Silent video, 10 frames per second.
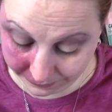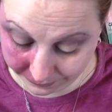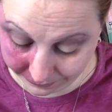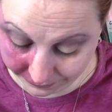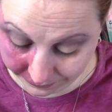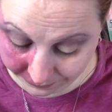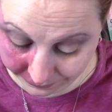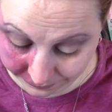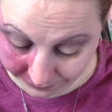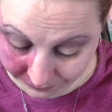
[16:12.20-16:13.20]

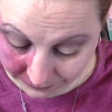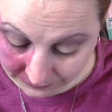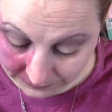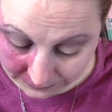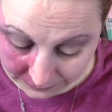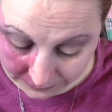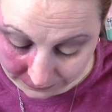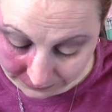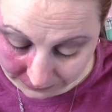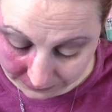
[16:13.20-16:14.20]

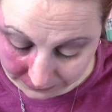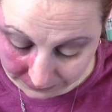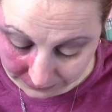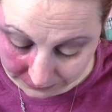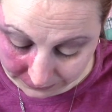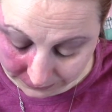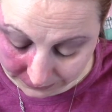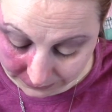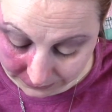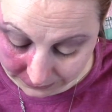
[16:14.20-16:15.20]

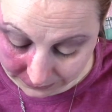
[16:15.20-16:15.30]
(silence)